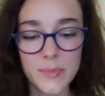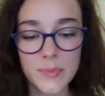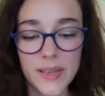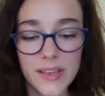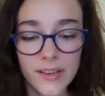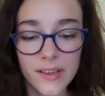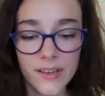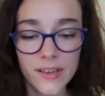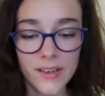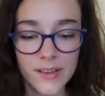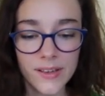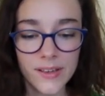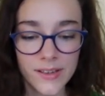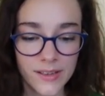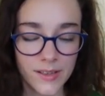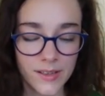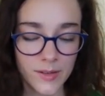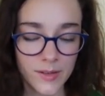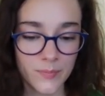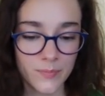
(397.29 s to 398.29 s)
me;
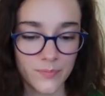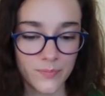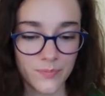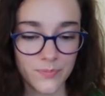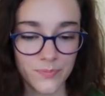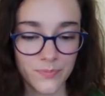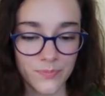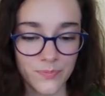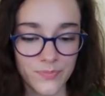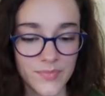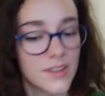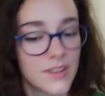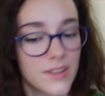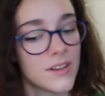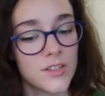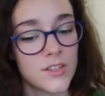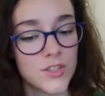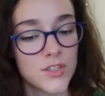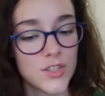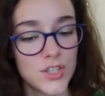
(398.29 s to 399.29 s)

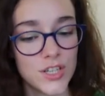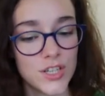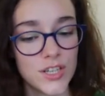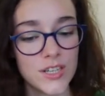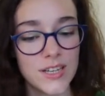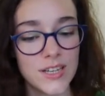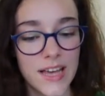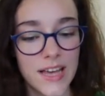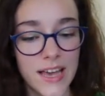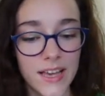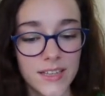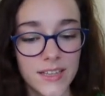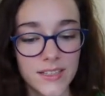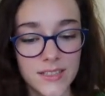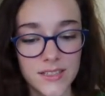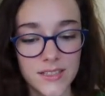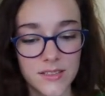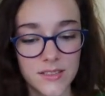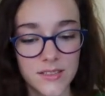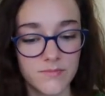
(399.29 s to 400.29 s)
she
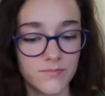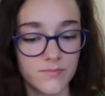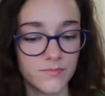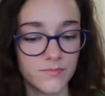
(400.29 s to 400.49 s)
likes